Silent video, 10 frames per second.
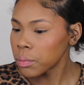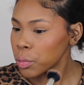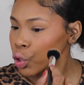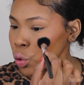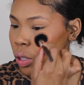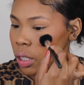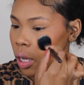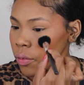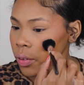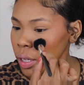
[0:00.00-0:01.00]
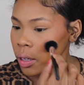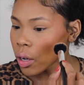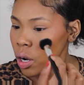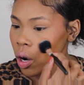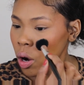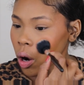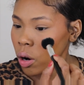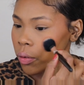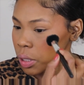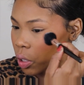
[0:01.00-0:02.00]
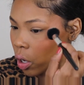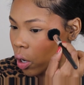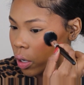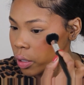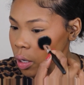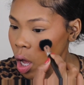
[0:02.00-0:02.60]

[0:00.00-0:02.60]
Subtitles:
Majority of it already gone.